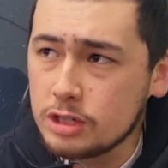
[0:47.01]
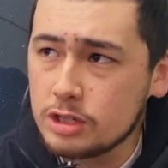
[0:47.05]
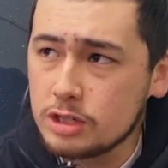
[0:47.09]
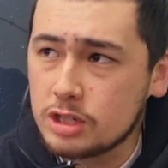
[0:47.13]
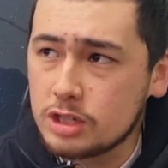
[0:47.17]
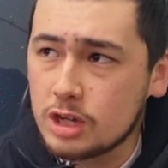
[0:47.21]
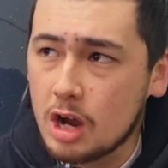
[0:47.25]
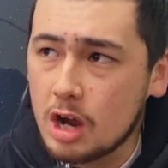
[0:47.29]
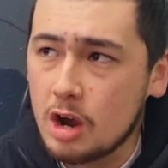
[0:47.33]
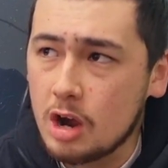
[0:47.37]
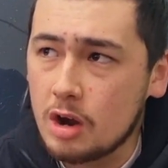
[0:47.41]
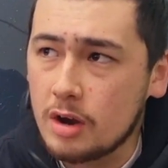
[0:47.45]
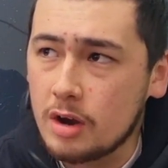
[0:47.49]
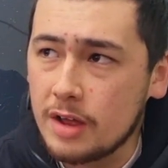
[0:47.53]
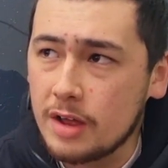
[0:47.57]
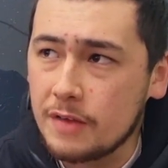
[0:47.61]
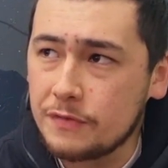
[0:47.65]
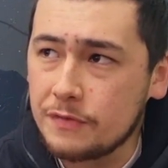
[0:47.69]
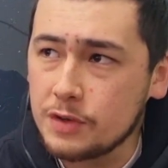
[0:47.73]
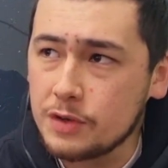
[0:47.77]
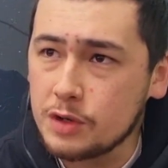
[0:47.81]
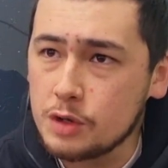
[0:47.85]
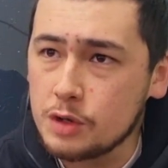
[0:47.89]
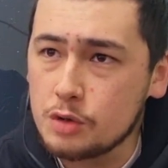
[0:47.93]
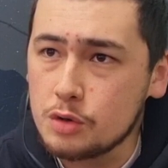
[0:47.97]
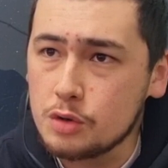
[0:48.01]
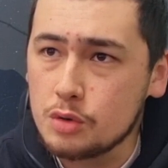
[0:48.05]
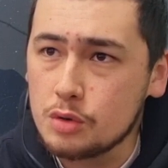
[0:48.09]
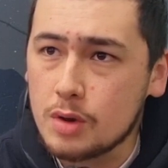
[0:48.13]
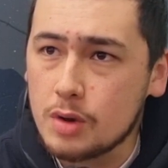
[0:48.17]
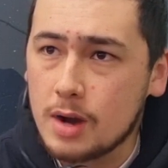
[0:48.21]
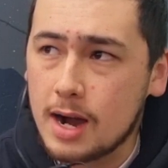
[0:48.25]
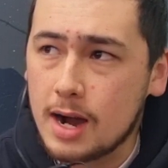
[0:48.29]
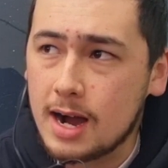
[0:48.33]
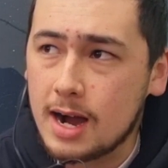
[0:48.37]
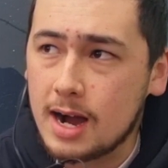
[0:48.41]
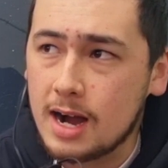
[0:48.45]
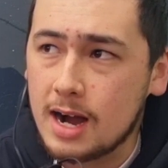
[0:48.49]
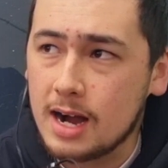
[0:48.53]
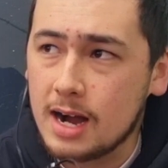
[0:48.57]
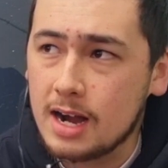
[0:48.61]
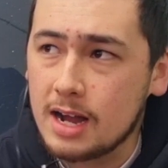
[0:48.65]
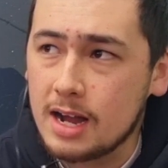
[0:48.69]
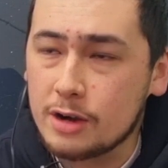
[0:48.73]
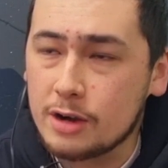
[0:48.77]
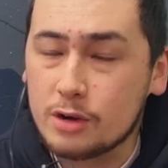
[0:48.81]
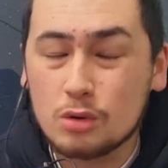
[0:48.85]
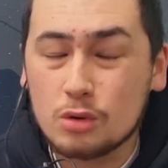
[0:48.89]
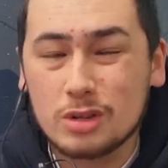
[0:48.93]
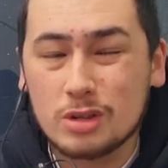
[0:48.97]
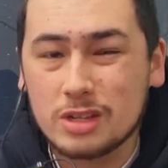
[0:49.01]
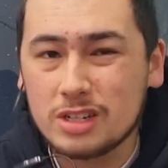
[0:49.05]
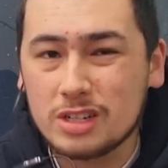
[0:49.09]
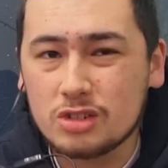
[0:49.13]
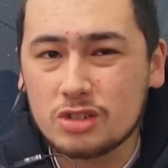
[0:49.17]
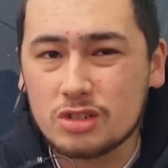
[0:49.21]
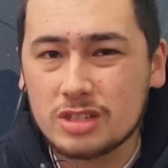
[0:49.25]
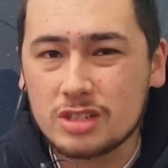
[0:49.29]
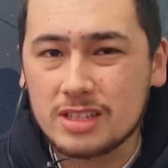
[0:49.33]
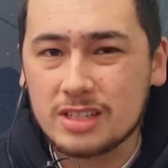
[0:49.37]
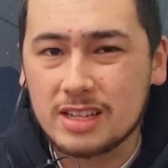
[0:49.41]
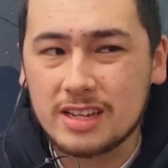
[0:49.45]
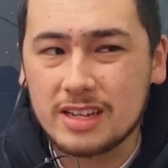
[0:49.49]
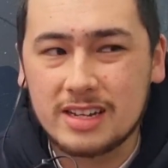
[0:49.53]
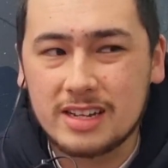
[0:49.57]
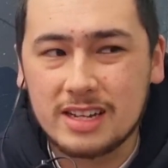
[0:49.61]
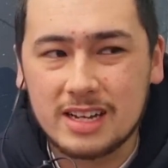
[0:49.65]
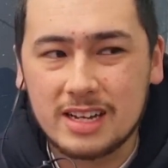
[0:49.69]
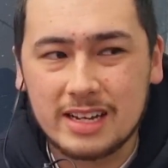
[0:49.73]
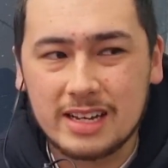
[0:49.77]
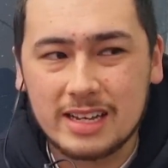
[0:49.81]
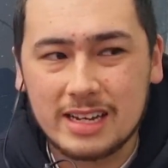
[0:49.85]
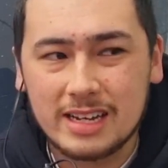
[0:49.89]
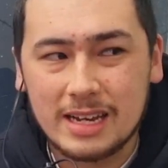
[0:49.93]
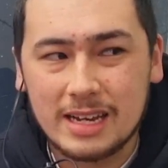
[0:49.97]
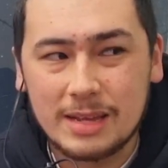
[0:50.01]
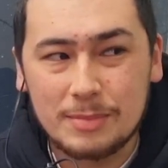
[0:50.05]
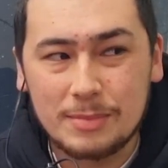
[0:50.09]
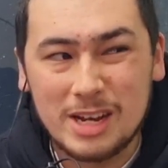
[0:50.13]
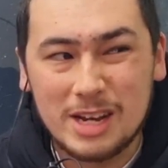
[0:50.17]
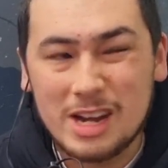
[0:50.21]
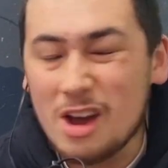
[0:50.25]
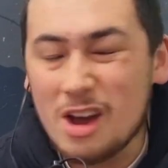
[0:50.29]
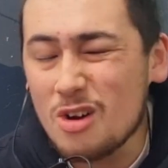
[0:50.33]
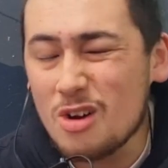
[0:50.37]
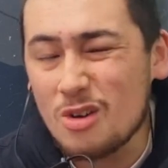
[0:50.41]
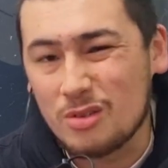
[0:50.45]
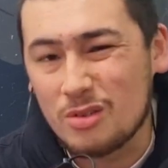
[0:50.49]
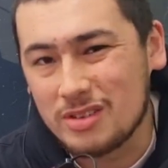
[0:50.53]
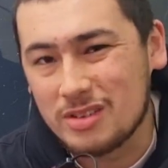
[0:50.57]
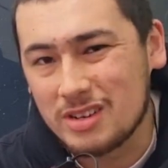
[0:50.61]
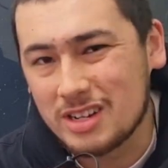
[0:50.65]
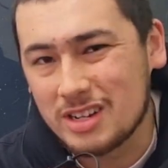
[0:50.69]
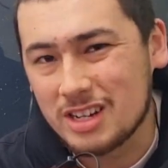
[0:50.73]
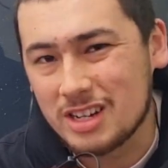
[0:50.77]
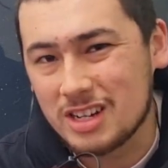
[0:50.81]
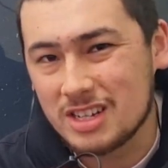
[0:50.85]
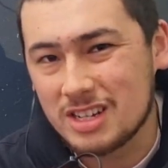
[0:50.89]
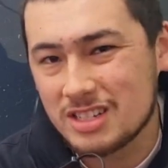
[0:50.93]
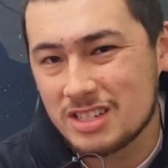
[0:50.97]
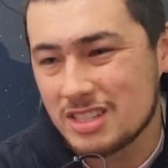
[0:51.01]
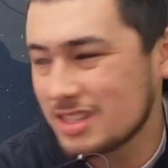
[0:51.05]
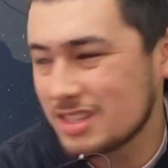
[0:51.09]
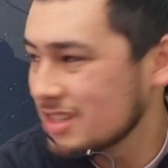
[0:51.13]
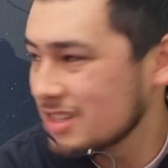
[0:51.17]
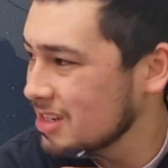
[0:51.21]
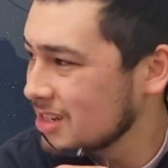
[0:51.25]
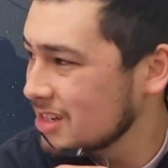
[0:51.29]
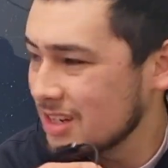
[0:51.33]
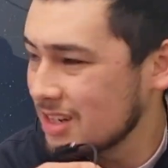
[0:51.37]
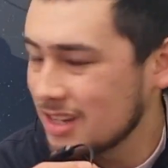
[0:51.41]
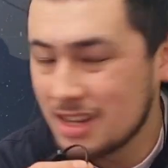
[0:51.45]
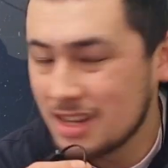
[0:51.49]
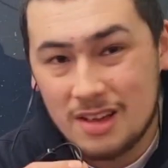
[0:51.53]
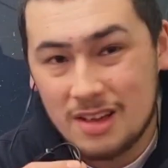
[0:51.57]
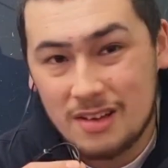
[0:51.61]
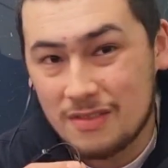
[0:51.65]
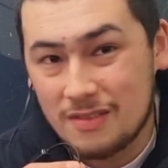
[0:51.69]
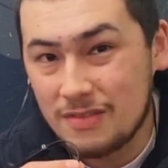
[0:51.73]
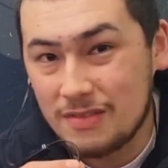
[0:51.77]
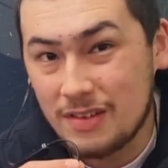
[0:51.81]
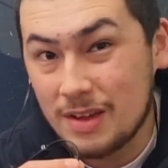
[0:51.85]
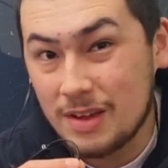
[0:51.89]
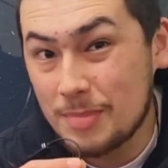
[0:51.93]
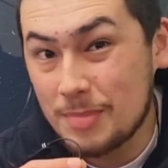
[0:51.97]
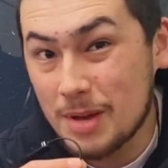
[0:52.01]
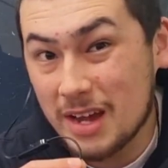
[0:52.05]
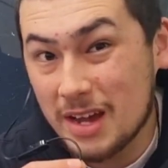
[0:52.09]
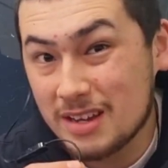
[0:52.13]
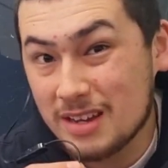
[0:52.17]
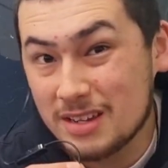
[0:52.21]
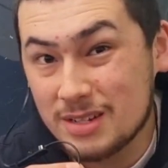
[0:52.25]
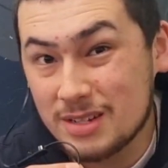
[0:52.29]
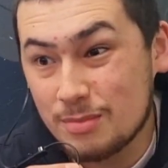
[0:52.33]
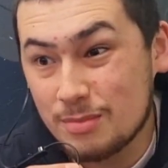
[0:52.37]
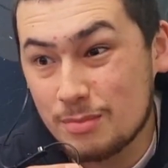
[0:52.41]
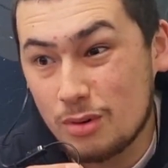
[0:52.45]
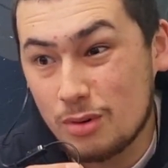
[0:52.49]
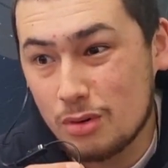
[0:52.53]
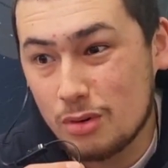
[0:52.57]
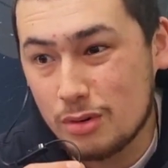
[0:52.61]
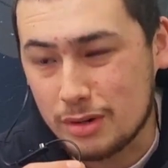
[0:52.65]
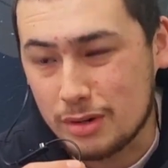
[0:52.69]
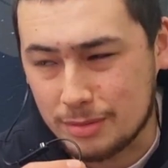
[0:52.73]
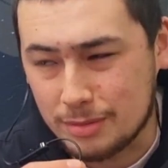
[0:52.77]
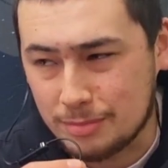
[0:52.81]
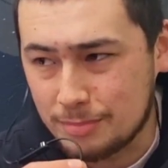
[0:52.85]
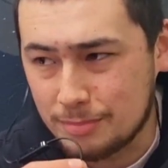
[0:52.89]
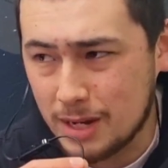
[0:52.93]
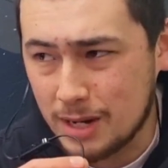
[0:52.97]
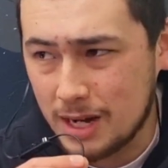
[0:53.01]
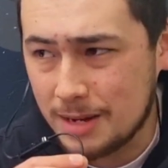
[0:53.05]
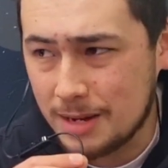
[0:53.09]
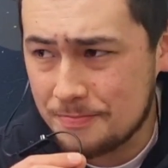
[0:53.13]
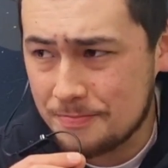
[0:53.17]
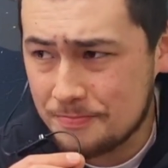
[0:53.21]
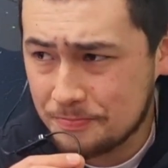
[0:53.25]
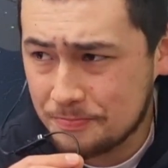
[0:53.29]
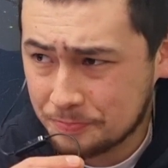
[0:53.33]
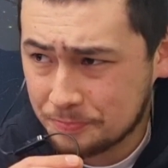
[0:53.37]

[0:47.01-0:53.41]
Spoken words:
So if you are at all interested, let me know, because feedback is important. But